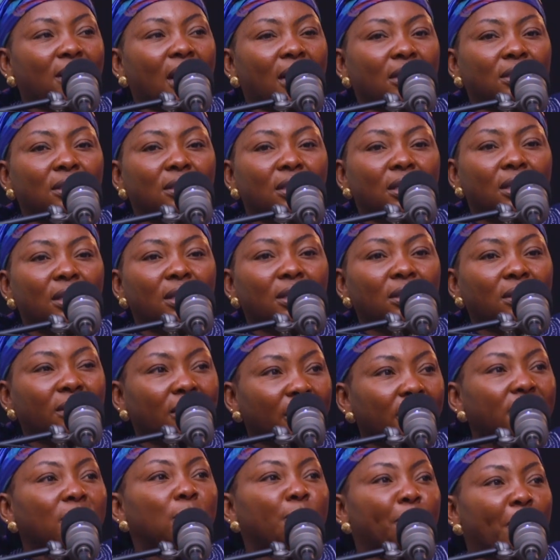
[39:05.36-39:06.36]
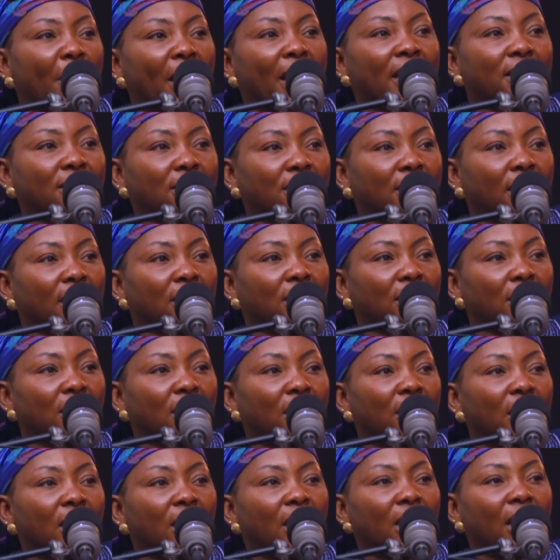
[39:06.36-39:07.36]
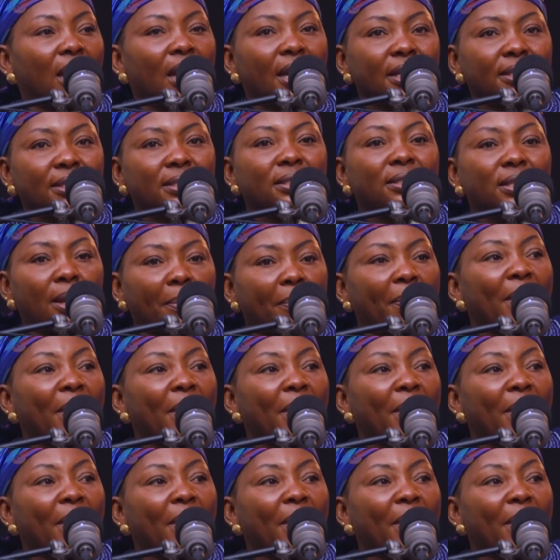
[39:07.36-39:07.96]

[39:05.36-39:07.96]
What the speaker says: that this person is the